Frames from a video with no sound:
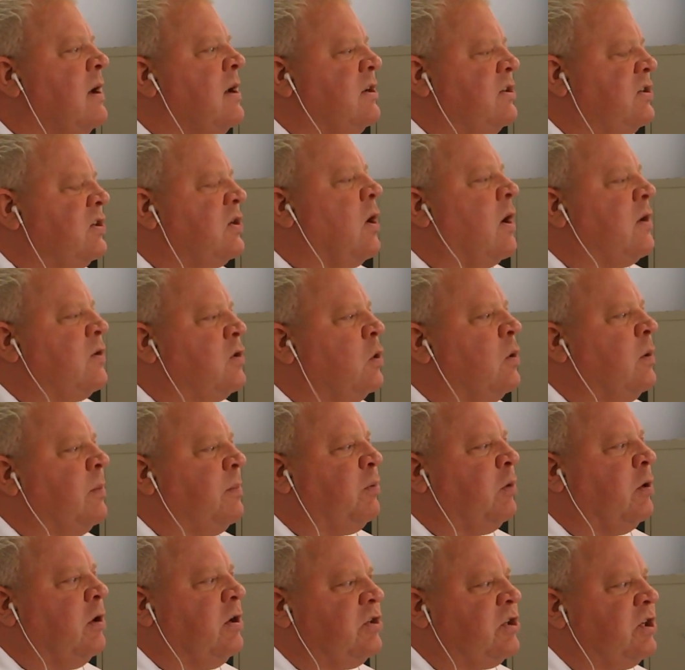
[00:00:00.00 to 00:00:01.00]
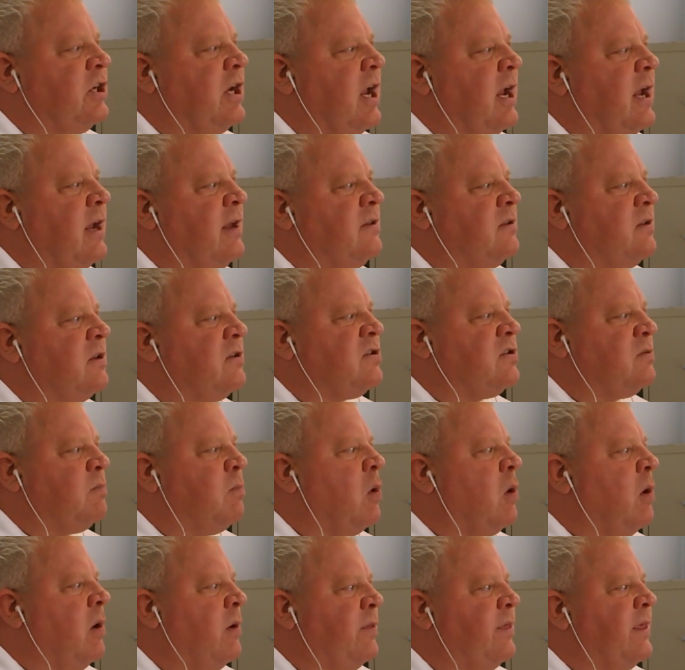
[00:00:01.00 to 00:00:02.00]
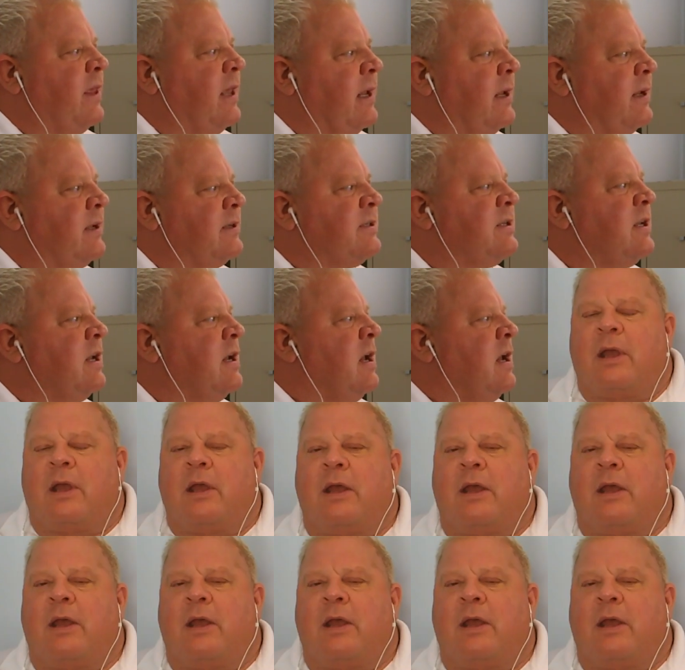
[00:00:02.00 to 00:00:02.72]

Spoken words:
Start to appreciate the small things